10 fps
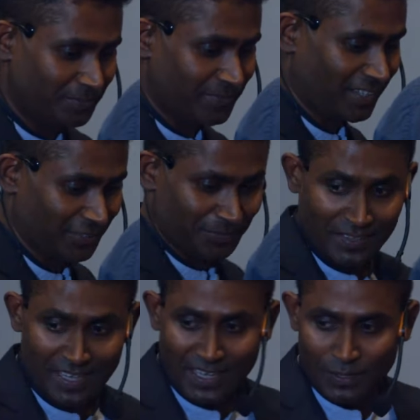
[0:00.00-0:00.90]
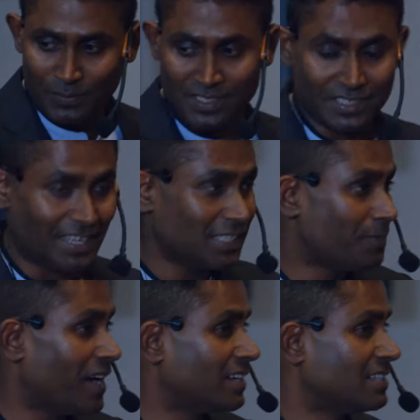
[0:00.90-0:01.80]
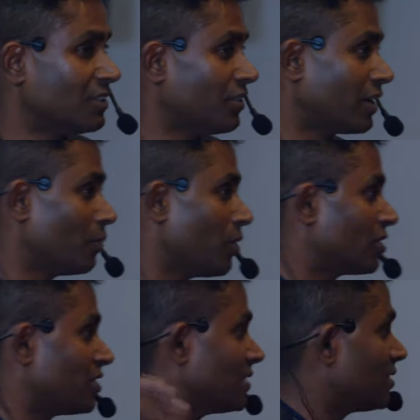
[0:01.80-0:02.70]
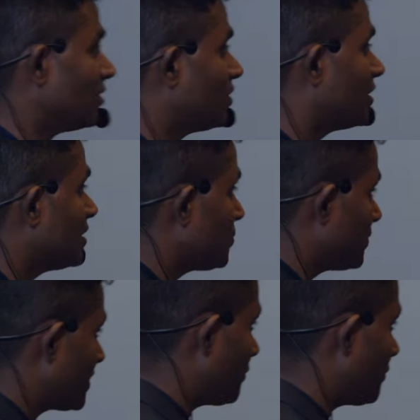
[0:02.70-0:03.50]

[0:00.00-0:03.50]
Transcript: Thank you. Which is Science Matters and Eureka Blockchain Solutions, which I